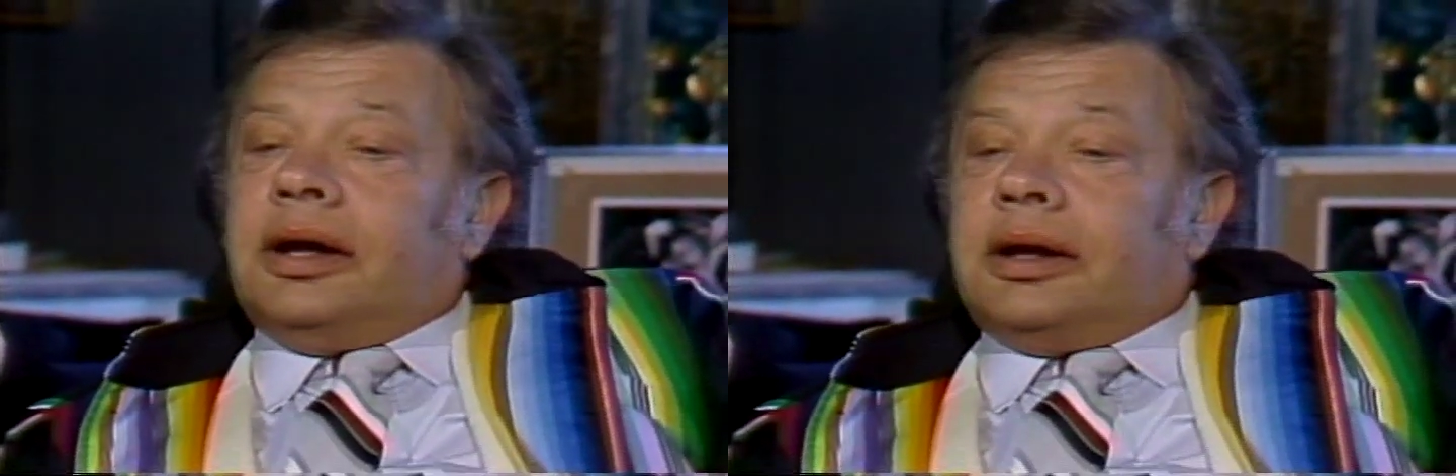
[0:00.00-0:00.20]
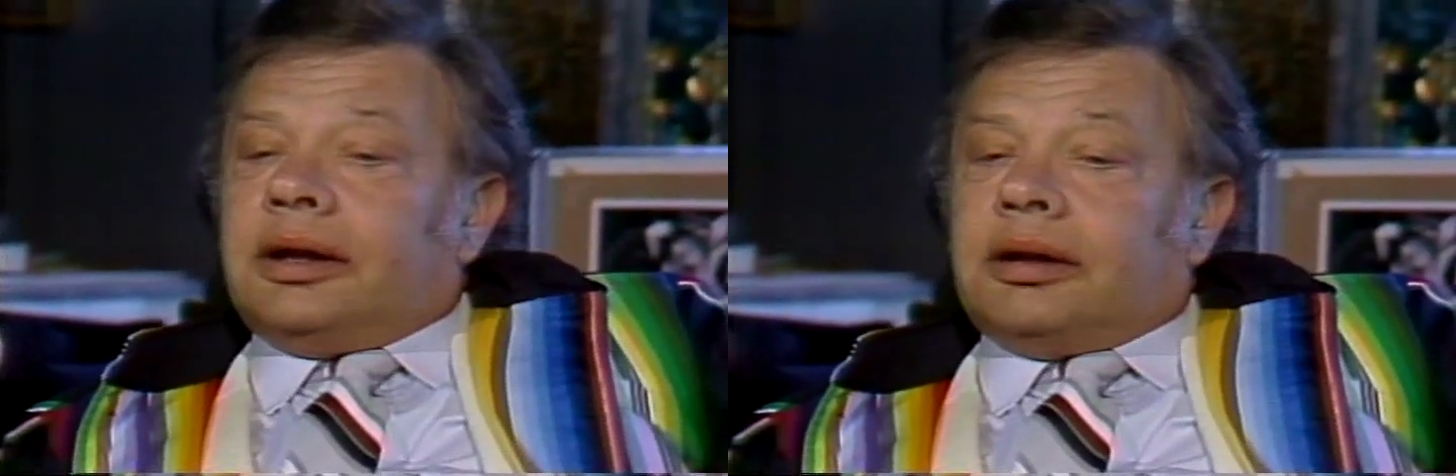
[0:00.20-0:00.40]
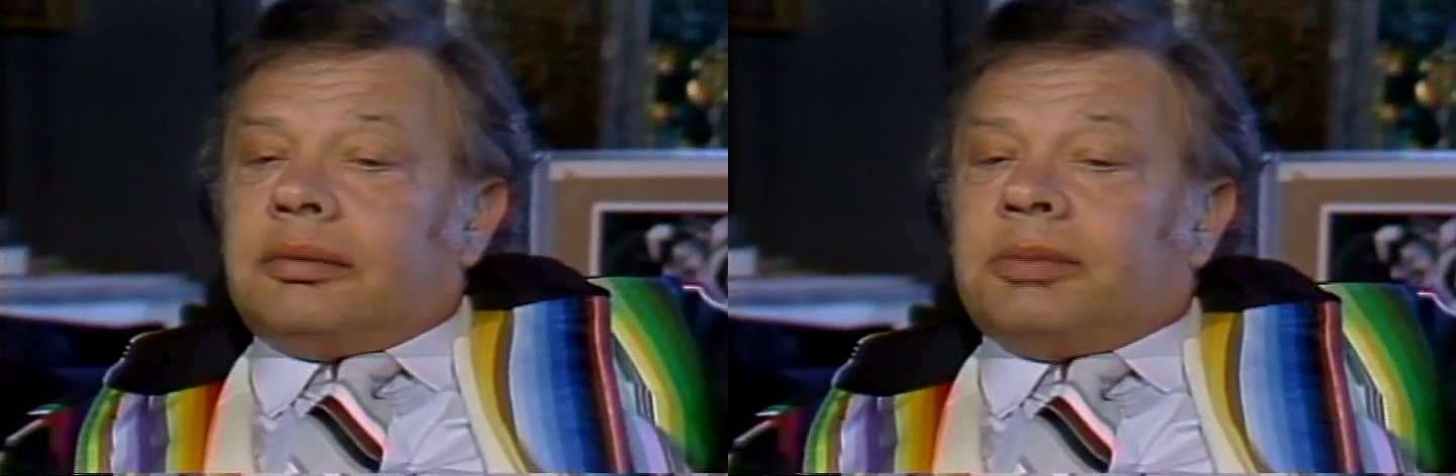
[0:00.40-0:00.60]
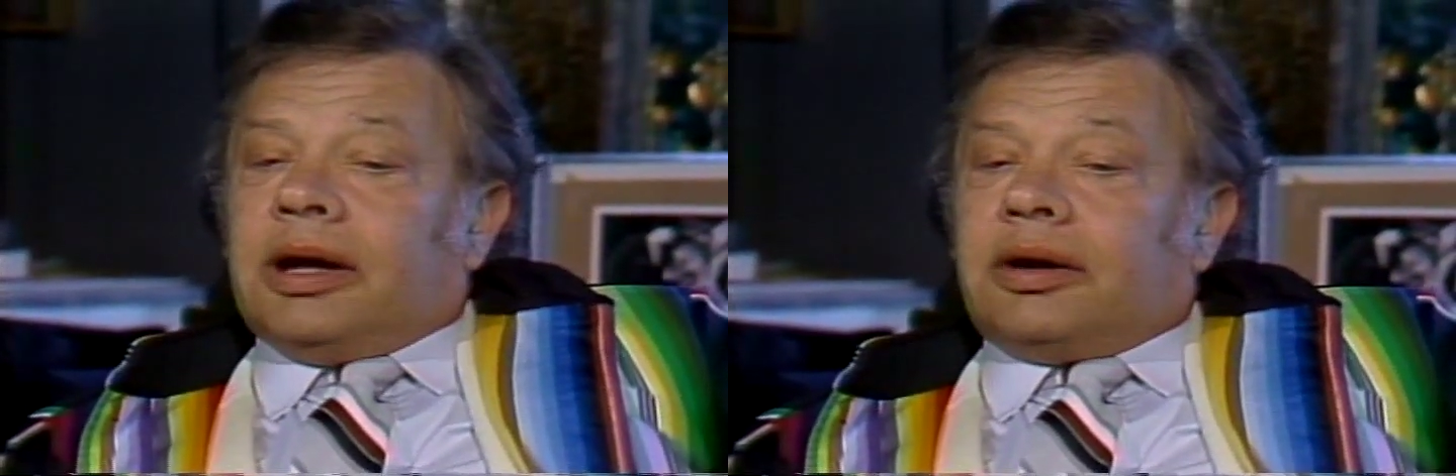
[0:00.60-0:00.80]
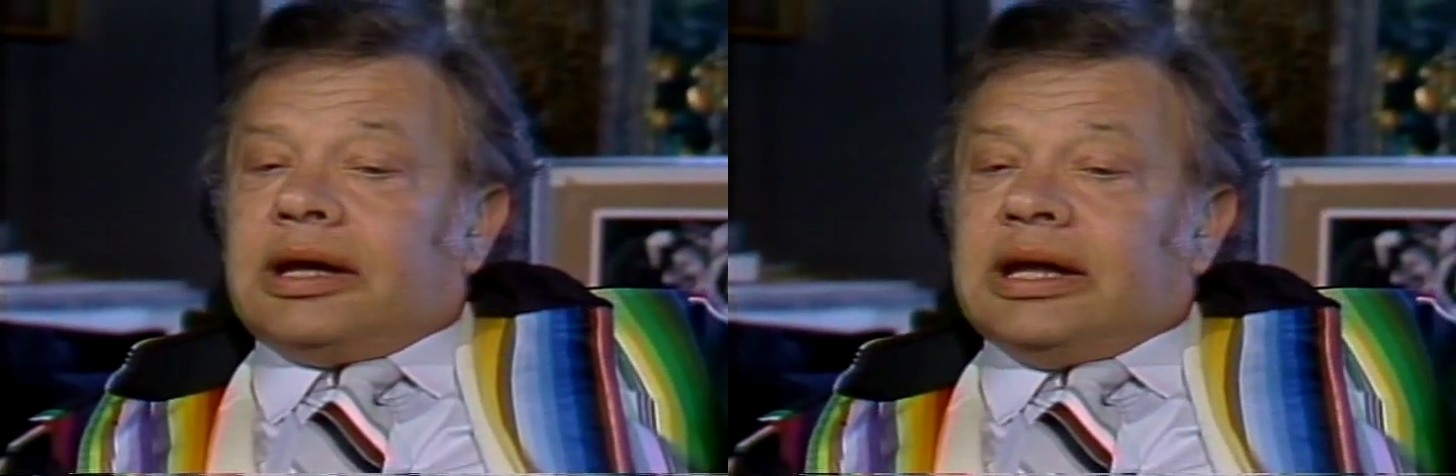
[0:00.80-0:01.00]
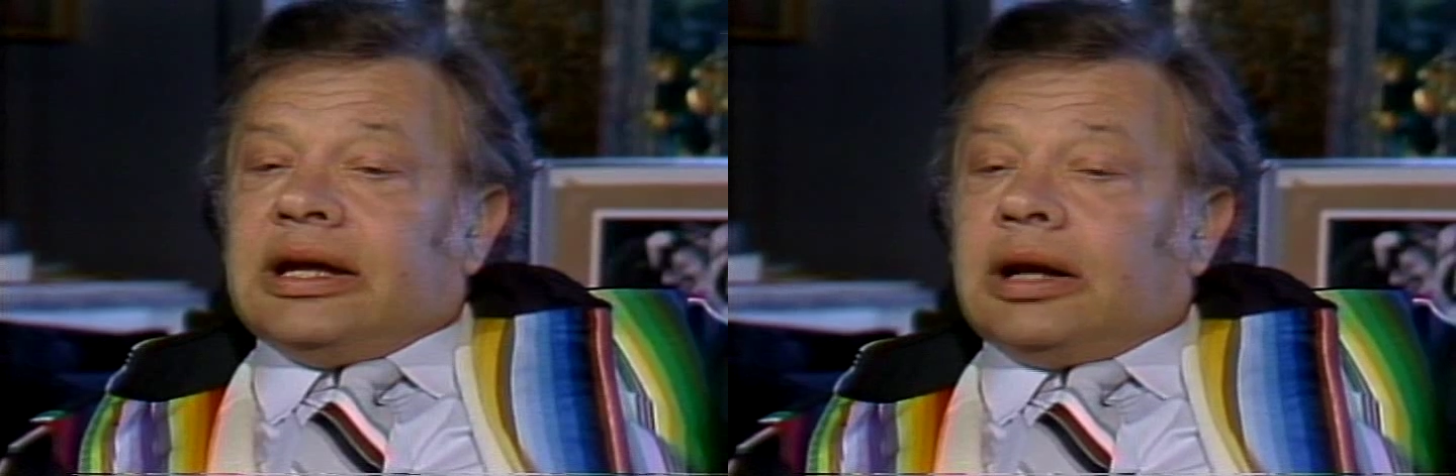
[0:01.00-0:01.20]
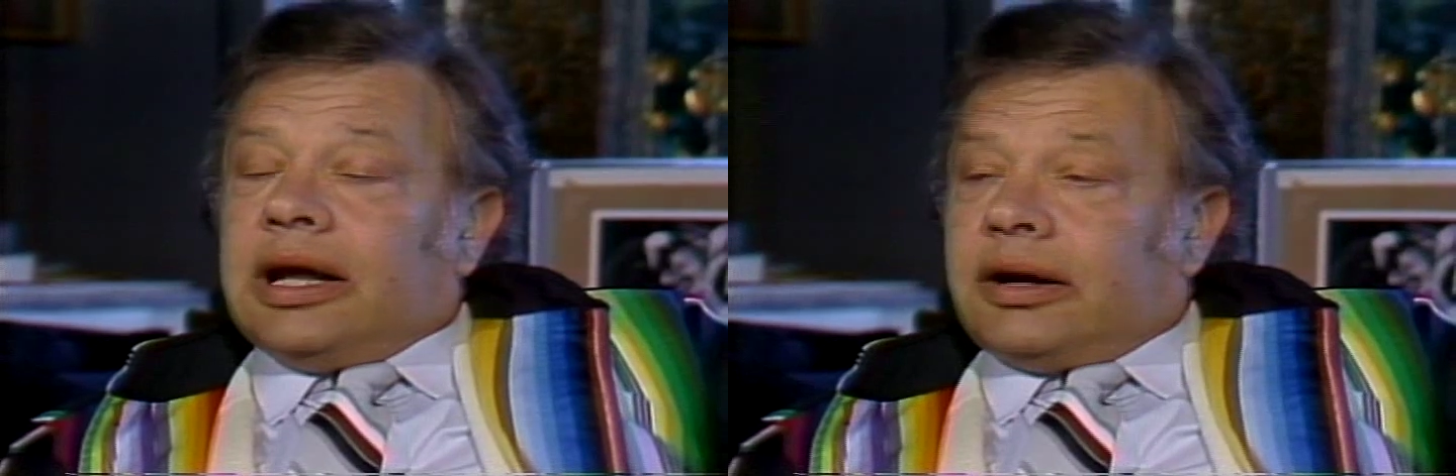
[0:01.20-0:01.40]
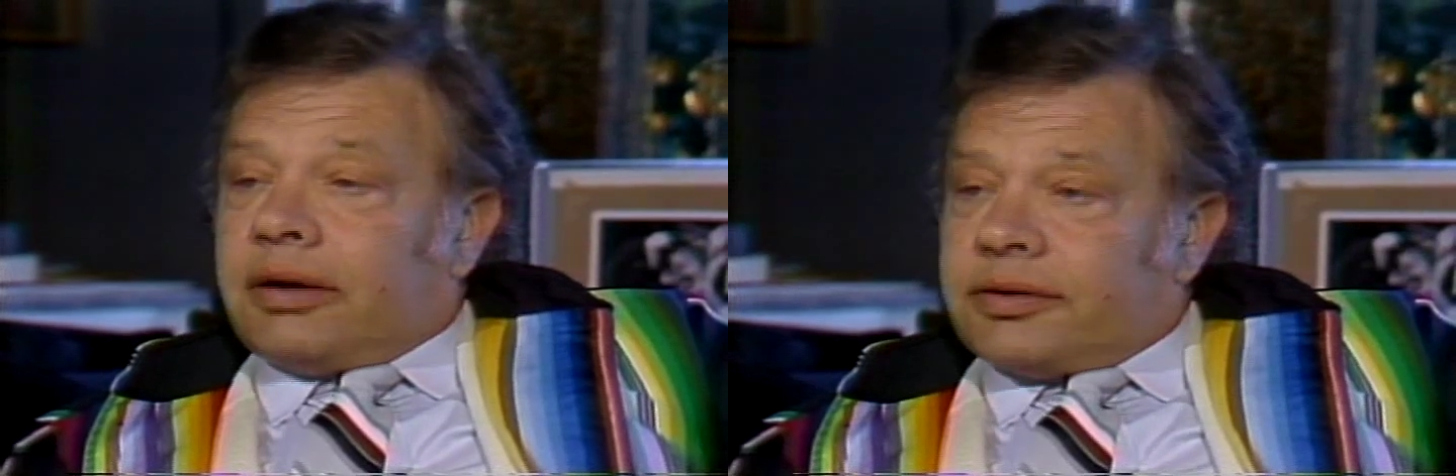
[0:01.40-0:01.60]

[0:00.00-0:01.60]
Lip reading: And about a year later,